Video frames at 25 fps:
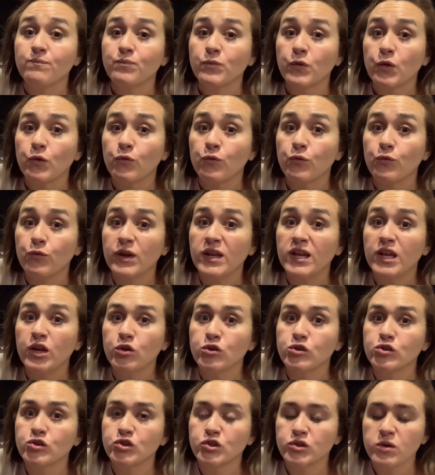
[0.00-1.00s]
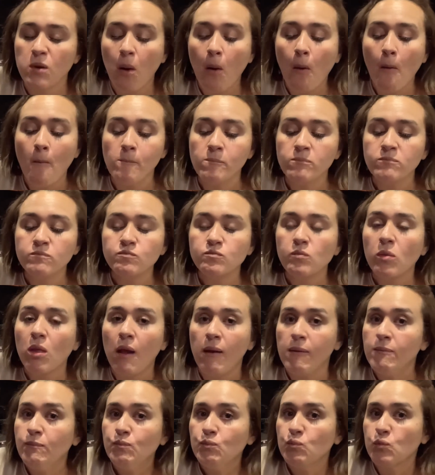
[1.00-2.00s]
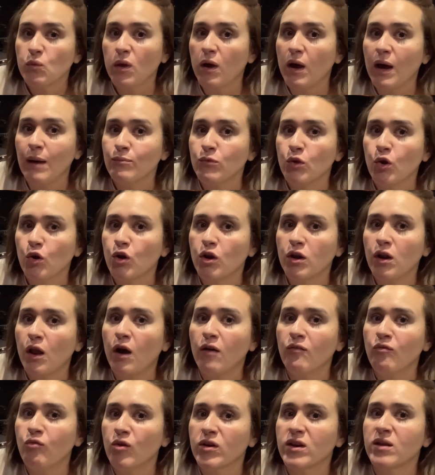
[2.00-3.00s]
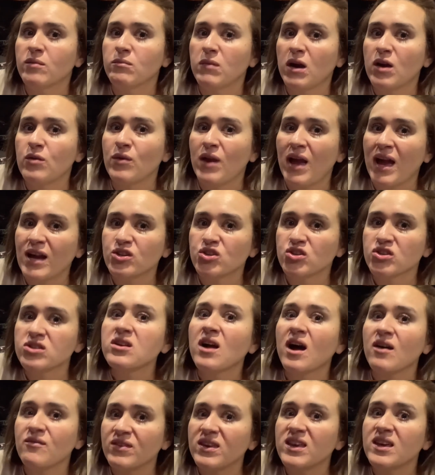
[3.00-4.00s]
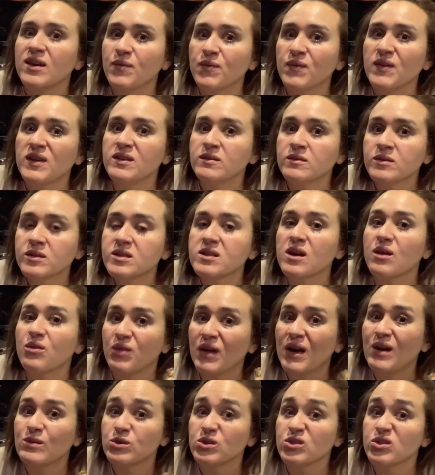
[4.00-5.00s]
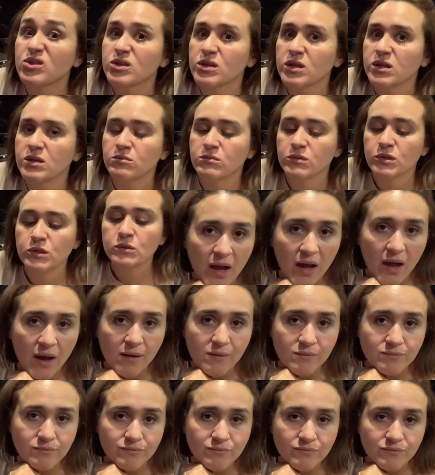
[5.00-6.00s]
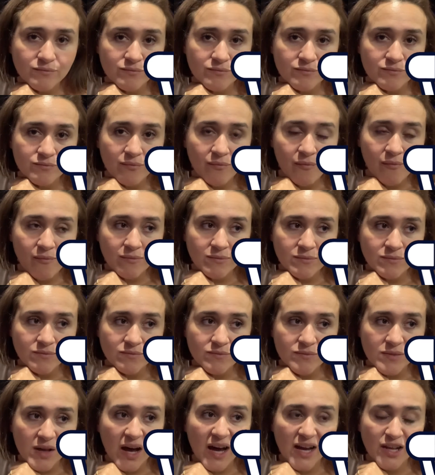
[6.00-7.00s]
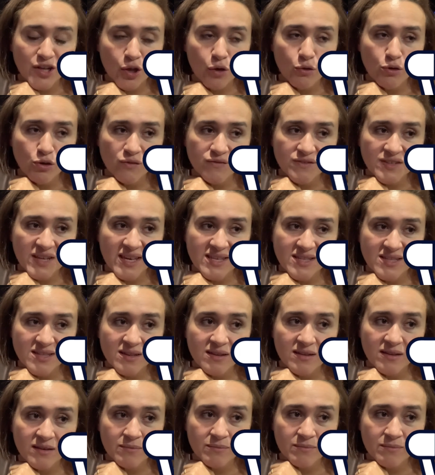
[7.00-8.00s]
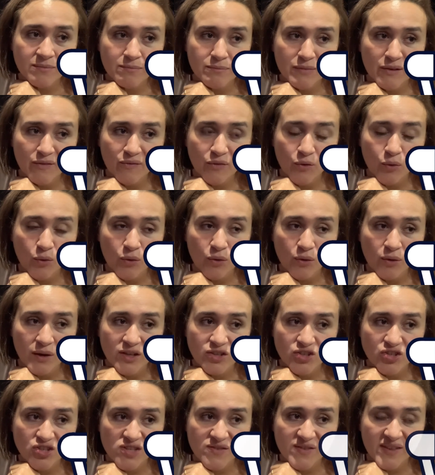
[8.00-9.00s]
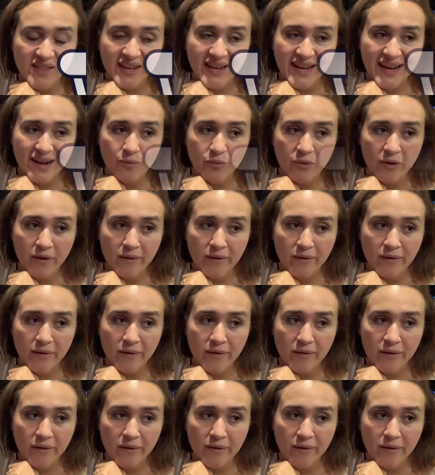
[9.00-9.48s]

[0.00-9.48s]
Really good. I'm not gonna avoid in my reaction. I've eaten these 1,000 times. I know you've tasted them before, it's just for the camera.